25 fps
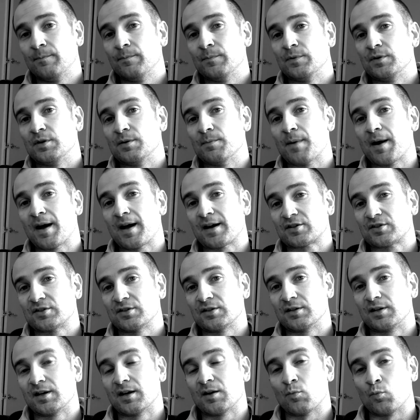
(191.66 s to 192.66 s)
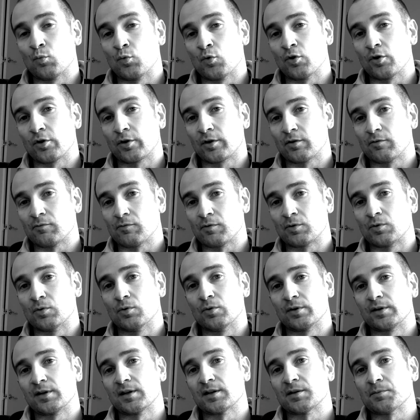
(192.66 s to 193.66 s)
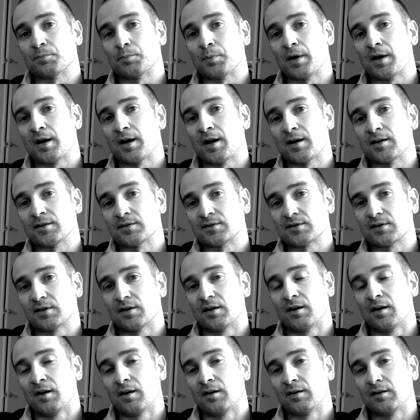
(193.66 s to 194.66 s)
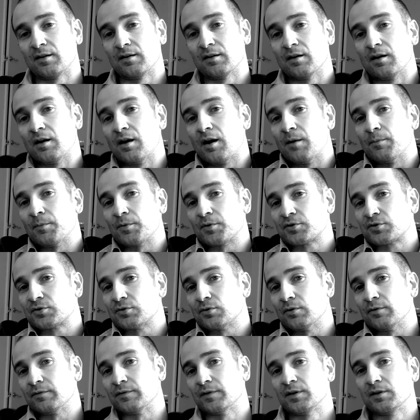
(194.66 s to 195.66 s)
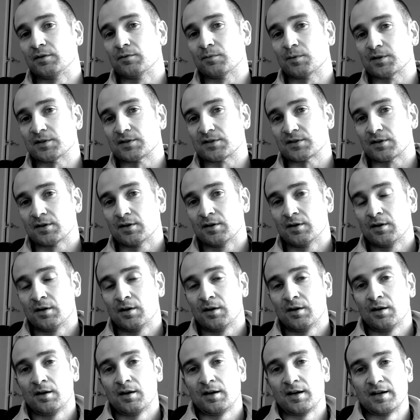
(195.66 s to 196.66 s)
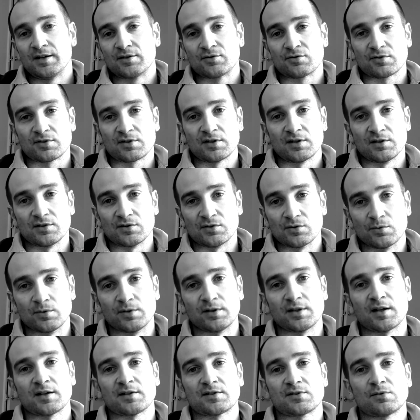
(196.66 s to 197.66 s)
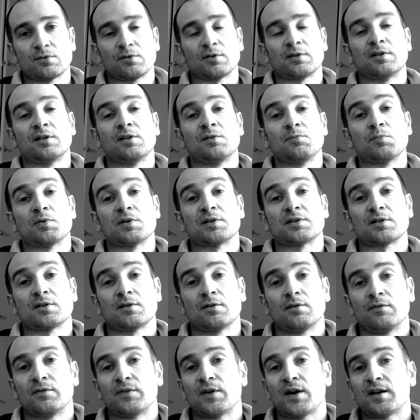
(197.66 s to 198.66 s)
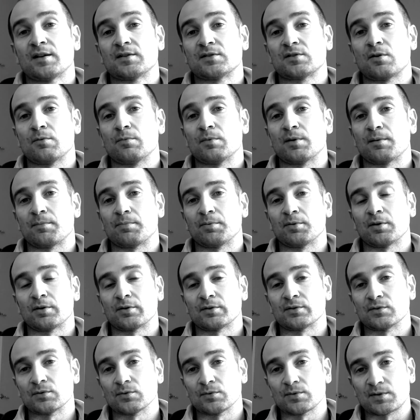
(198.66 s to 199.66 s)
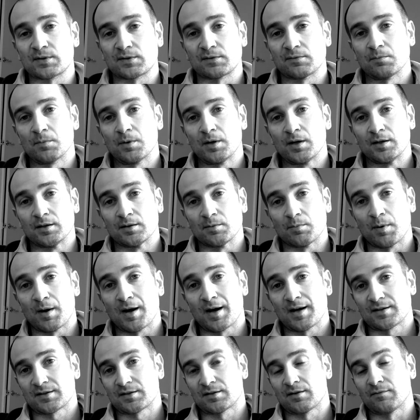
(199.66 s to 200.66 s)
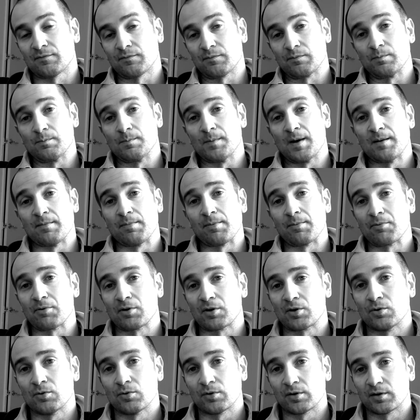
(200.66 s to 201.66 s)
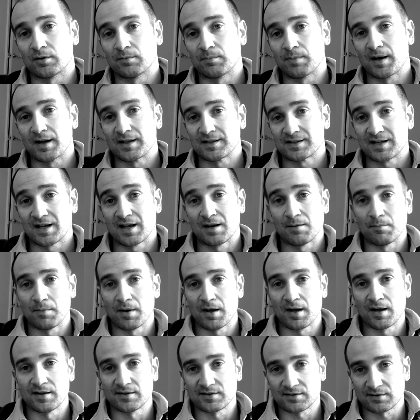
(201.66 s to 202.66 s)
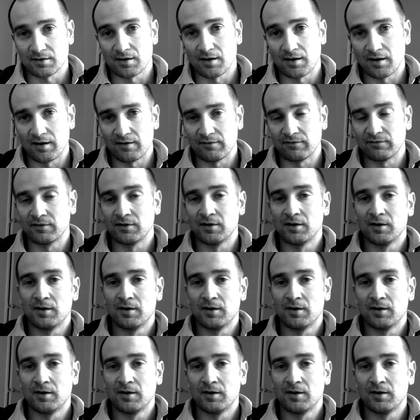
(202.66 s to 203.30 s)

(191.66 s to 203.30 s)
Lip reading: you may actually get work recording other bands, and I'm not sure if anyone's interested in doing that sort of thing, but that has opened up a lot of doors for me in the past. I've maybe recorded about 10 bands live.